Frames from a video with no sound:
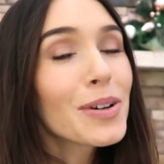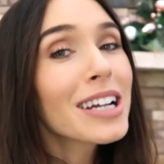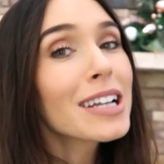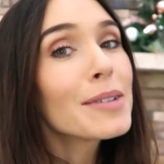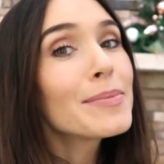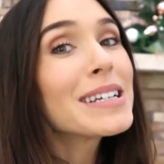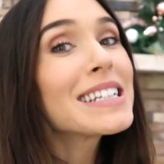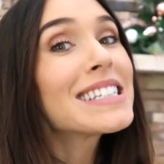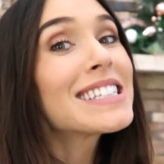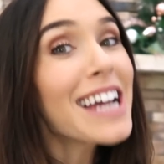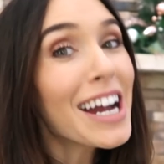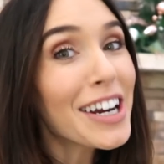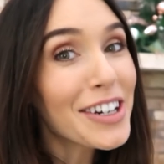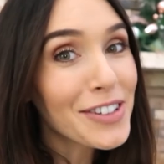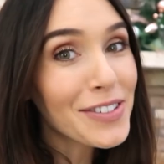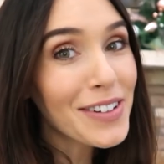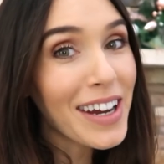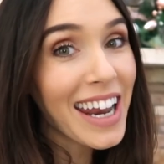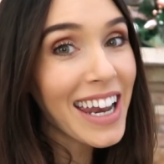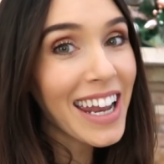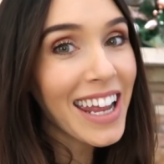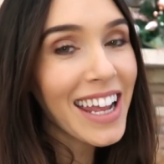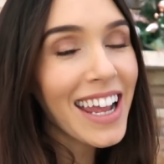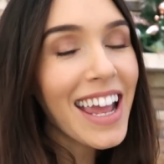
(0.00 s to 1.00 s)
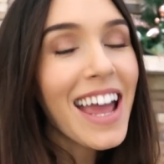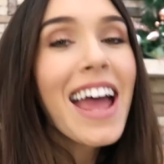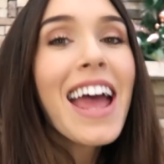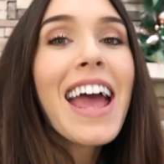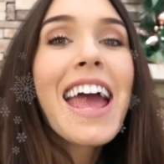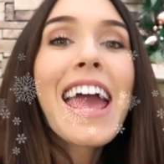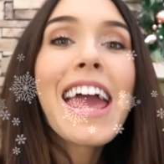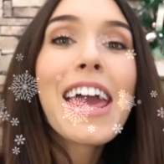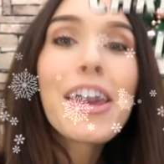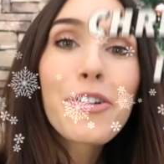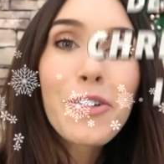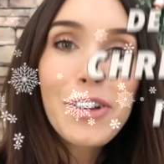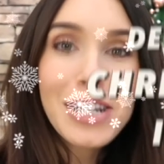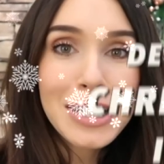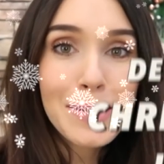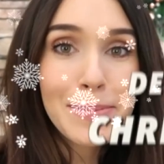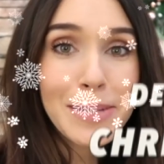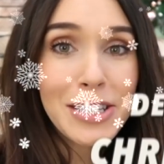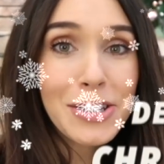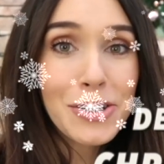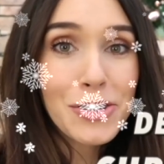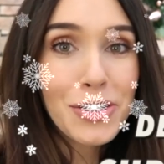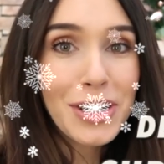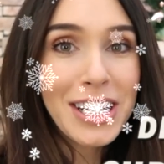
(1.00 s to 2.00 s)
we're gonna be decorating a
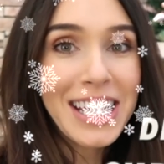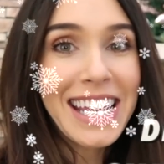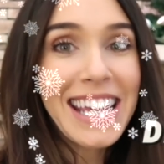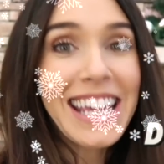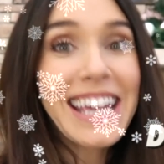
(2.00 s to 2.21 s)
Christmas tree